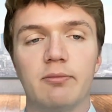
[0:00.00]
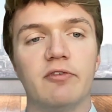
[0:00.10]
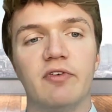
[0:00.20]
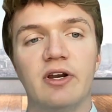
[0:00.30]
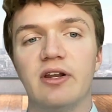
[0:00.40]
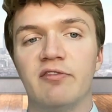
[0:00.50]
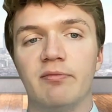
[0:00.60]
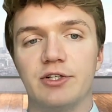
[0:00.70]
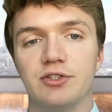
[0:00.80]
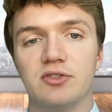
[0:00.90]
preventative
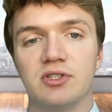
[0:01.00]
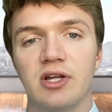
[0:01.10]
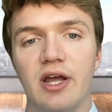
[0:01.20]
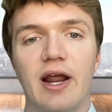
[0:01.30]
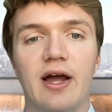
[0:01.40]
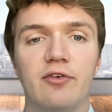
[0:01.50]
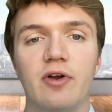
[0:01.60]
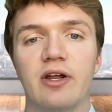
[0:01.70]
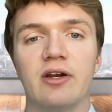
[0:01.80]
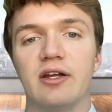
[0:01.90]
measures, and how to
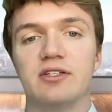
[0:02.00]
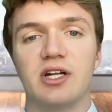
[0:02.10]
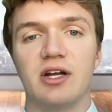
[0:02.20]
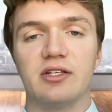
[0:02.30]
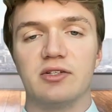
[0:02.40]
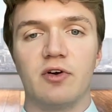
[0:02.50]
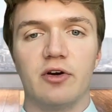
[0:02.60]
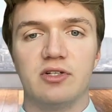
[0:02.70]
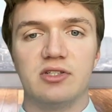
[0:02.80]
recognize signs of heart